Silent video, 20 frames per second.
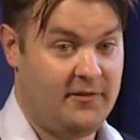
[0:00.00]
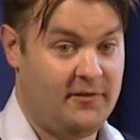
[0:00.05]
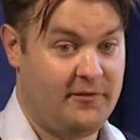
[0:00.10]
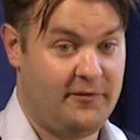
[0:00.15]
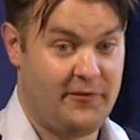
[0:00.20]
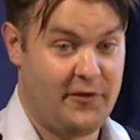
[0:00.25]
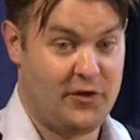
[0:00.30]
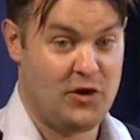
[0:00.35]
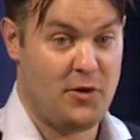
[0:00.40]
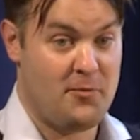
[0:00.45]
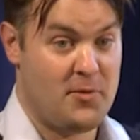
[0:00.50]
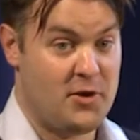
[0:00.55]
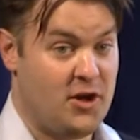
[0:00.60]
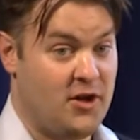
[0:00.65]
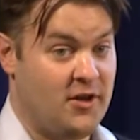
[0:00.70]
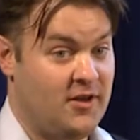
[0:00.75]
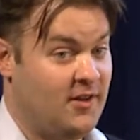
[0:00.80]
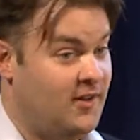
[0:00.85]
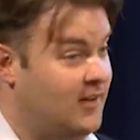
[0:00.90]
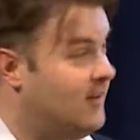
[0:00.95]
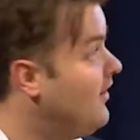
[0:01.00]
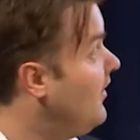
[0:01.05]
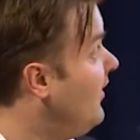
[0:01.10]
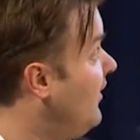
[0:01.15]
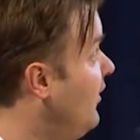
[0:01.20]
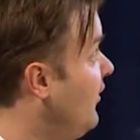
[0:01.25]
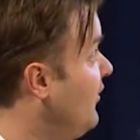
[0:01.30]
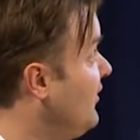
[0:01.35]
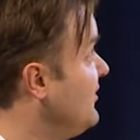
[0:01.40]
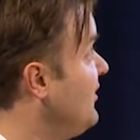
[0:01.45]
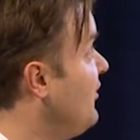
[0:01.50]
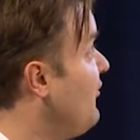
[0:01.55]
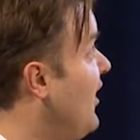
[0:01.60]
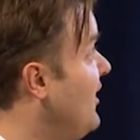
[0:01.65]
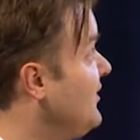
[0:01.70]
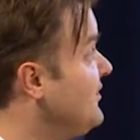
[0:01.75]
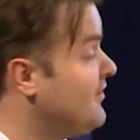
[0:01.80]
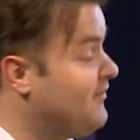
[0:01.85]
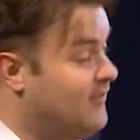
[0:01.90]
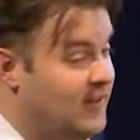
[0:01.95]
phenomenon known as the
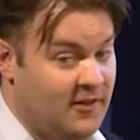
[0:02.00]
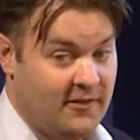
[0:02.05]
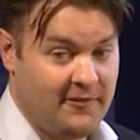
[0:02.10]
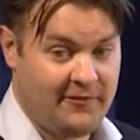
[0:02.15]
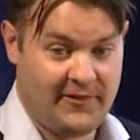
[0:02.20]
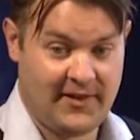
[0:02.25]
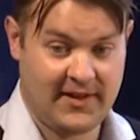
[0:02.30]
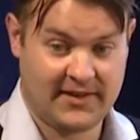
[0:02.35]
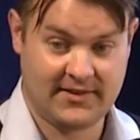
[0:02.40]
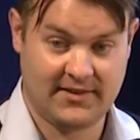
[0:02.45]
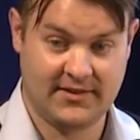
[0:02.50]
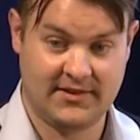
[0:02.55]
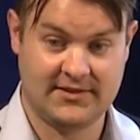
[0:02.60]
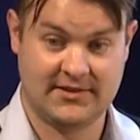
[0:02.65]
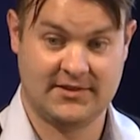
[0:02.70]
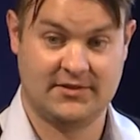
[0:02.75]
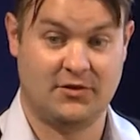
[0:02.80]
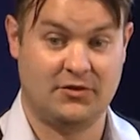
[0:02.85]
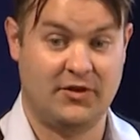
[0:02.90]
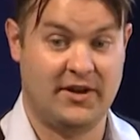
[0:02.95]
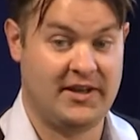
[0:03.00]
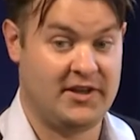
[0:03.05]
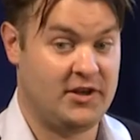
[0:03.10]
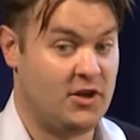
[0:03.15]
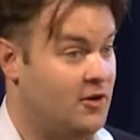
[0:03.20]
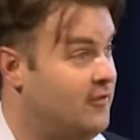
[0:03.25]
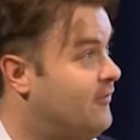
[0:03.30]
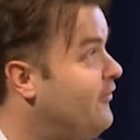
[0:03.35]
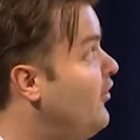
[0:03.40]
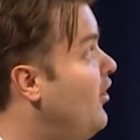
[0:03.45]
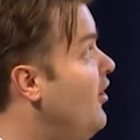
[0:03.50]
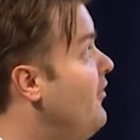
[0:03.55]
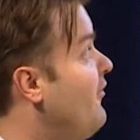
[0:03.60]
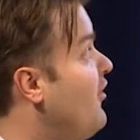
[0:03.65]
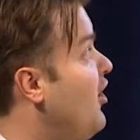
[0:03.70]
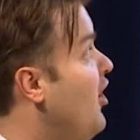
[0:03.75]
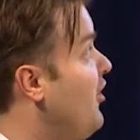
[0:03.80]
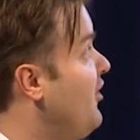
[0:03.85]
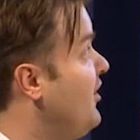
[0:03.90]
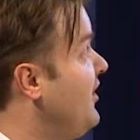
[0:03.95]
rhizosphere effect, and this is already known for over
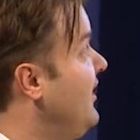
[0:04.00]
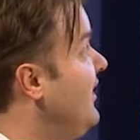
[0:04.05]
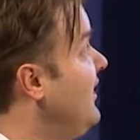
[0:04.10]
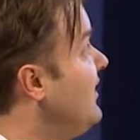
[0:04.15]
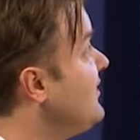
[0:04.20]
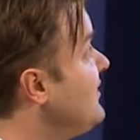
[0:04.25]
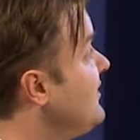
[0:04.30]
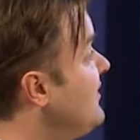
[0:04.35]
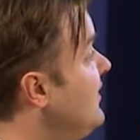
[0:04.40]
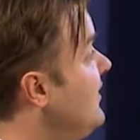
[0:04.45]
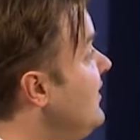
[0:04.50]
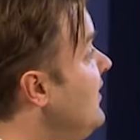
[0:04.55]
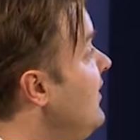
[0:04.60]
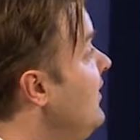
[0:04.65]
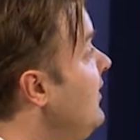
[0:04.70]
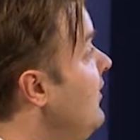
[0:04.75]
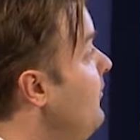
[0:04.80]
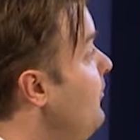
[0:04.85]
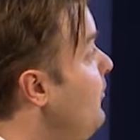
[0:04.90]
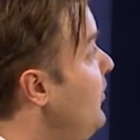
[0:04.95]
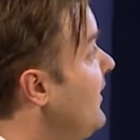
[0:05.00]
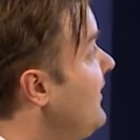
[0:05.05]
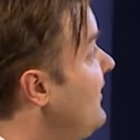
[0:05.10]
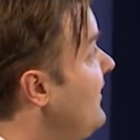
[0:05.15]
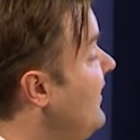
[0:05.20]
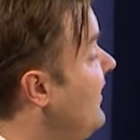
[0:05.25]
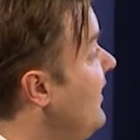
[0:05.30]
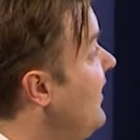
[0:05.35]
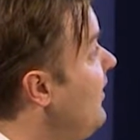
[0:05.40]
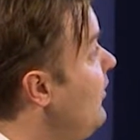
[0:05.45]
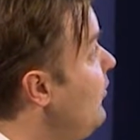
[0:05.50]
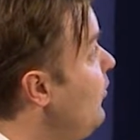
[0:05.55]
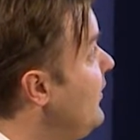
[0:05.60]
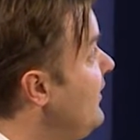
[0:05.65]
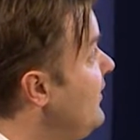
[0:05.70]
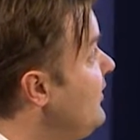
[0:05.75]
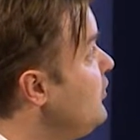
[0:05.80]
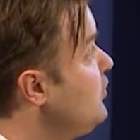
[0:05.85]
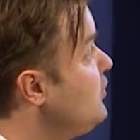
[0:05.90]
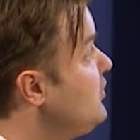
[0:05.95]
100 years. But we
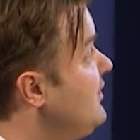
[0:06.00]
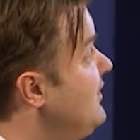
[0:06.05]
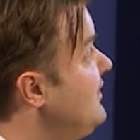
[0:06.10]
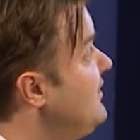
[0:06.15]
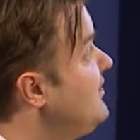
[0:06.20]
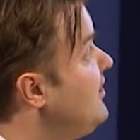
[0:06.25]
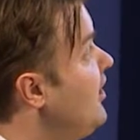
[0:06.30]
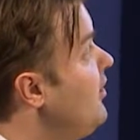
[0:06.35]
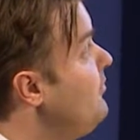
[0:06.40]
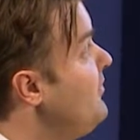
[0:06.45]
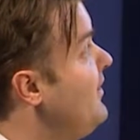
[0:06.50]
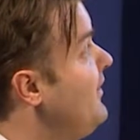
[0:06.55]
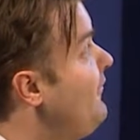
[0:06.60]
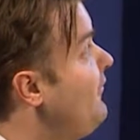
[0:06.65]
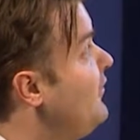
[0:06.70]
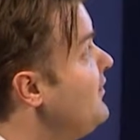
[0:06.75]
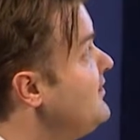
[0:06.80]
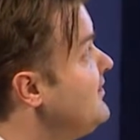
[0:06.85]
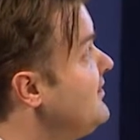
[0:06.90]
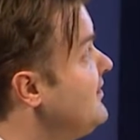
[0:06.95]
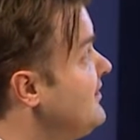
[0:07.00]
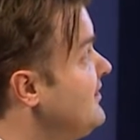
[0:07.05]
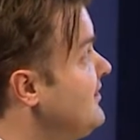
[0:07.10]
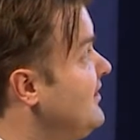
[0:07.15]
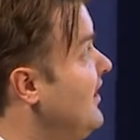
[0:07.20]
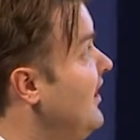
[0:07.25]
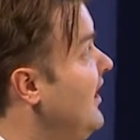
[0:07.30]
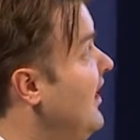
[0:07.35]
do see some differences